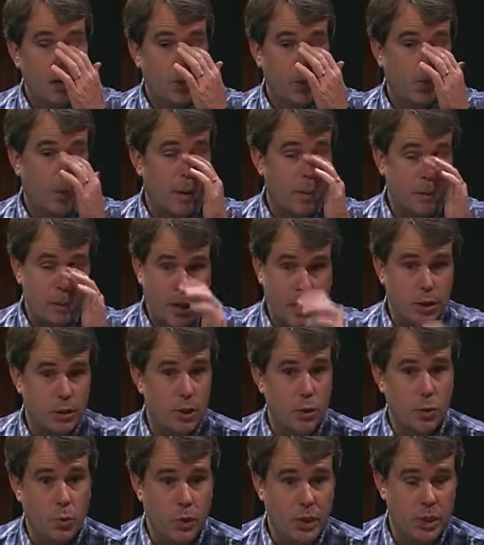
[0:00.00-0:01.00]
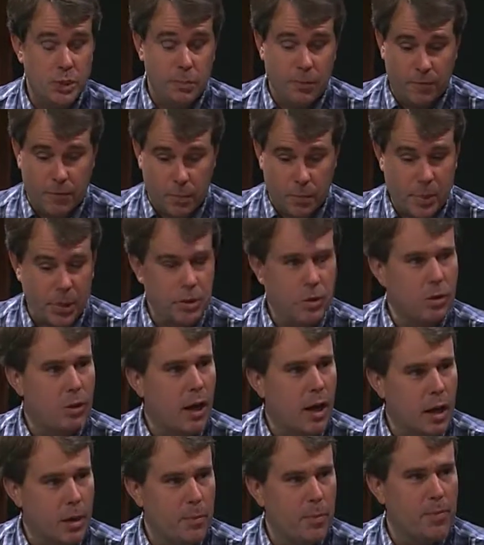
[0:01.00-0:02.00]
We probably shot it two weeks before picture
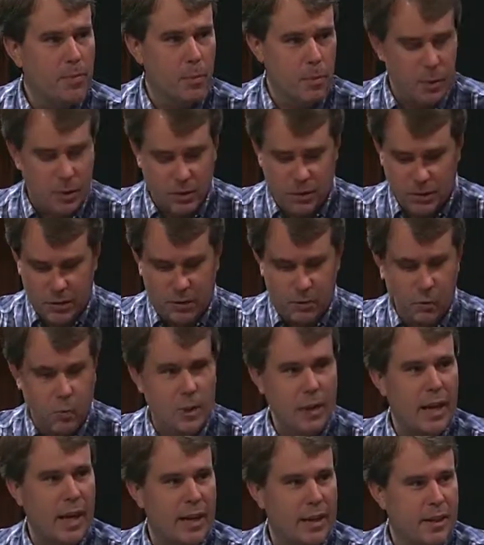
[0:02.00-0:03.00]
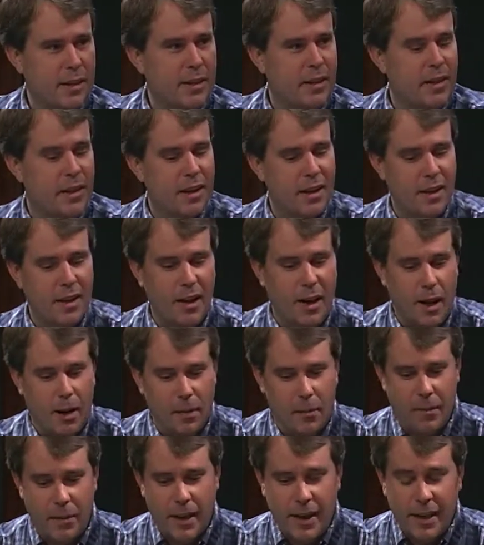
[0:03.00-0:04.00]
lock, before we, oh. we ended oh. uh,
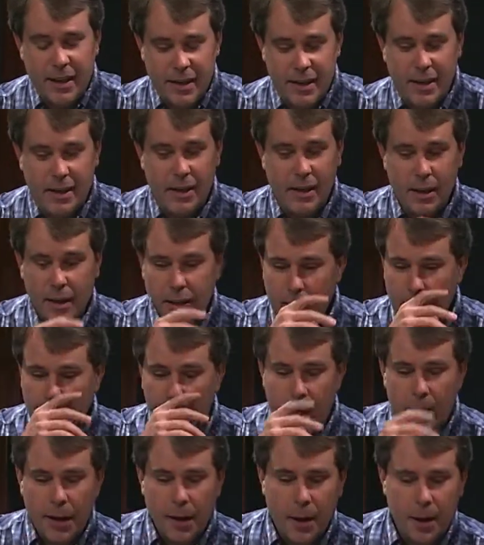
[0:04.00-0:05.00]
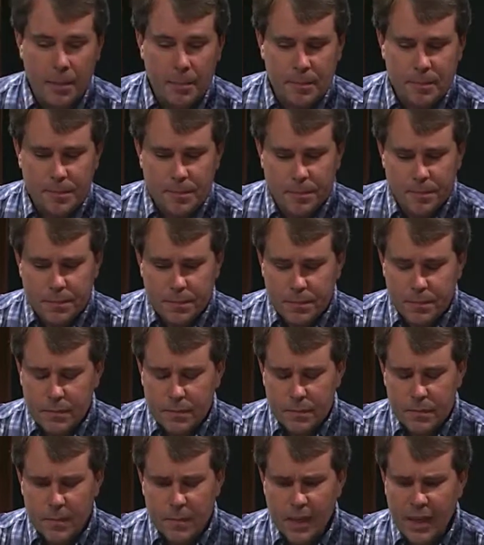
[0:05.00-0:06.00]
um, editing. Um,
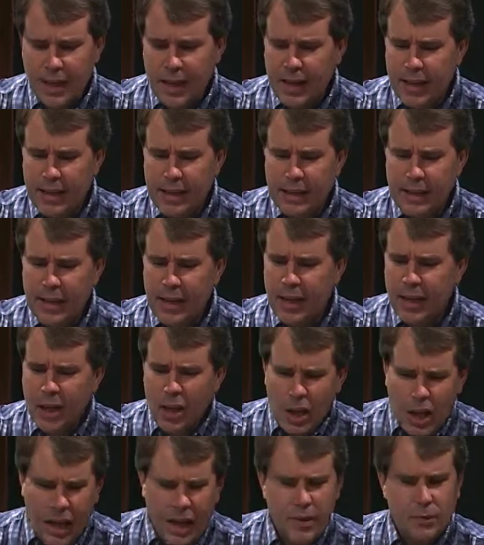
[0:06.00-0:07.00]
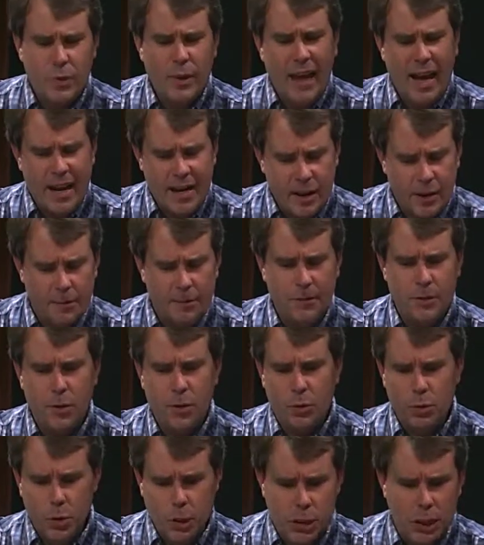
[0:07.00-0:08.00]
and, uh, and we added a
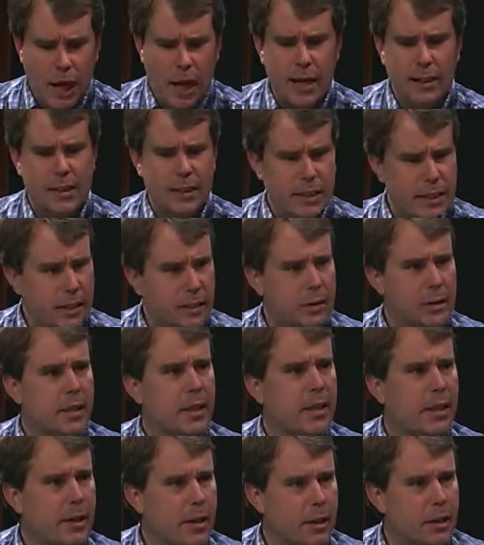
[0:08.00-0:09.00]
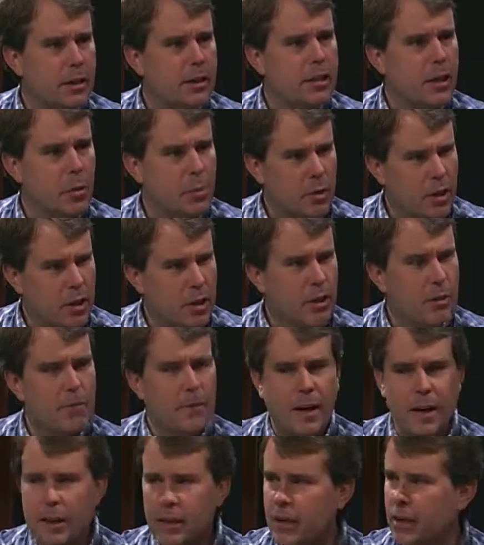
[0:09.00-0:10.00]
few shots here and there just to help
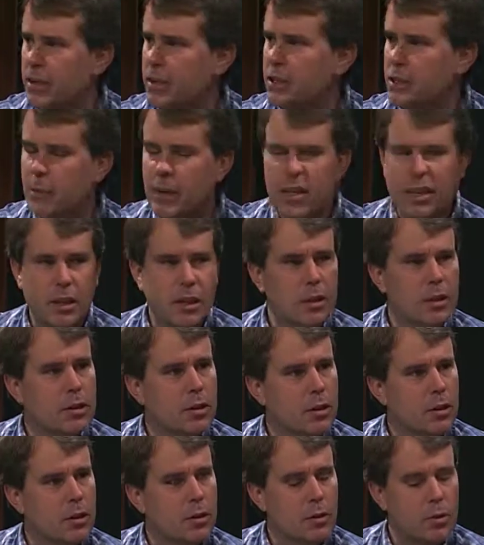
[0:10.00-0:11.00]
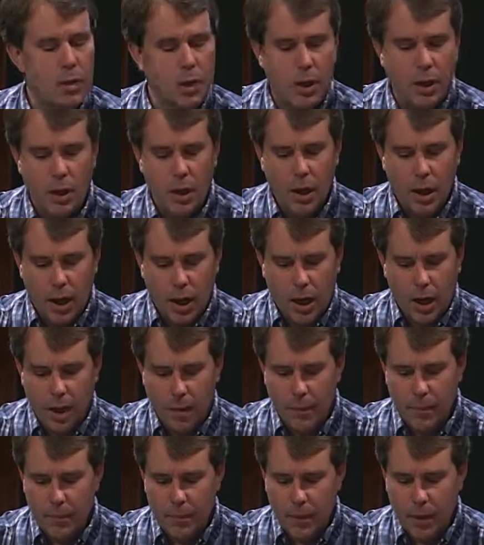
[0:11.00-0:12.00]
clarify things, to make things a little, uh,
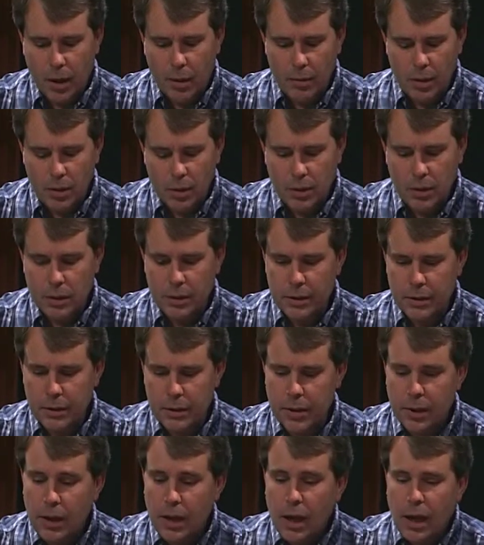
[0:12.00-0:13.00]
um, um, a little clearer.